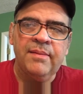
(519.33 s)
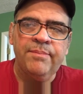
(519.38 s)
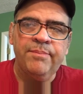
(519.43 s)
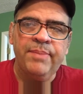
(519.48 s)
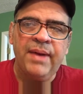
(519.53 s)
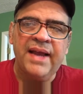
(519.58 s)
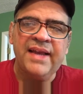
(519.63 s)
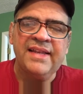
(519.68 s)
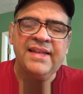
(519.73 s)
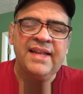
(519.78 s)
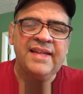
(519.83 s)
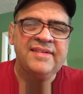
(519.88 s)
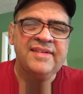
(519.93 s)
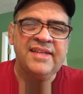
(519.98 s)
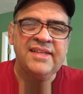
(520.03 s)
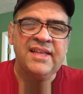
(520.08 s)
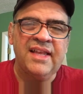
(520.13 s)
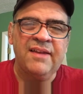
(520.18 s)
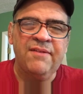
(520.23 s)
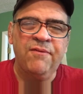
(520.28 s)
back in
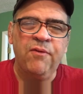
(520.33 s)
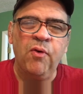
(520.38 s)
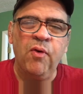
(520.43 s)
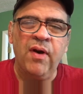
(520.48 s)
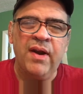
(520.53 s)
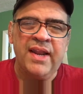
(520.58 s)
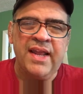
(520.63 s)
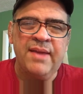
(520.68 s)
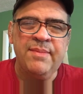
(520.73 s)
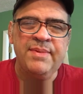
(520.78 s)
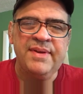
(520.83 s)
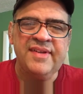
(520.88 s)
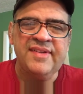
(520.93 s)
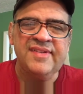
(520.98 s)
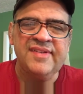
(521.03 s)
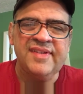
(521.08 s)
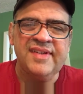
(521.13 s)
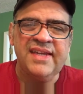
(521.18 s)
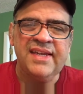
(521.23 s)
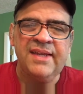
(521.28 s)
1994 on
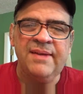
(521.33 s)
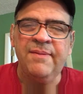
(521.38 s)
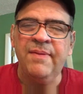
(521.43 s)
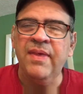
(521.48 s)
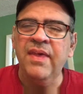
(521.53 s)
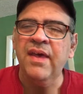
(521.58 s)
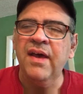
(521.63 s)
ABC.